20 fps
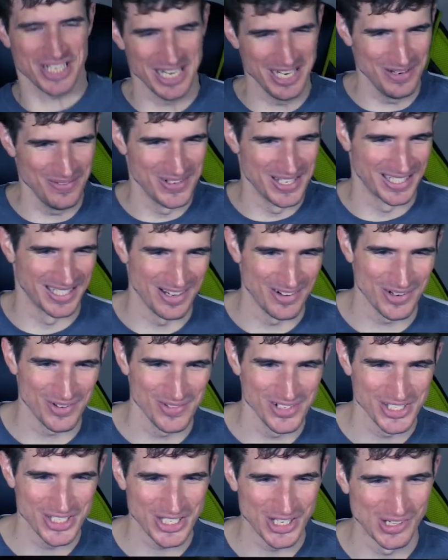Damn it, that would
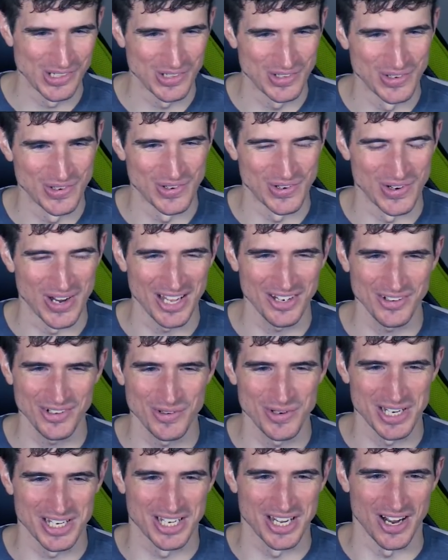have been so cool. I don't
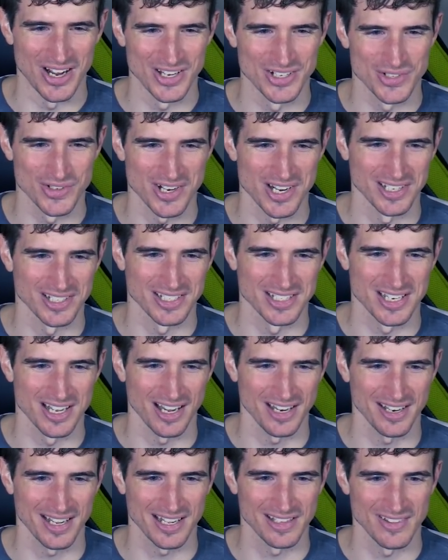know what God's rock. Does
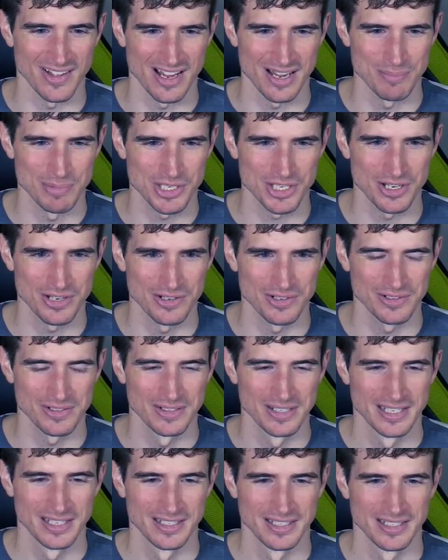God like limestone?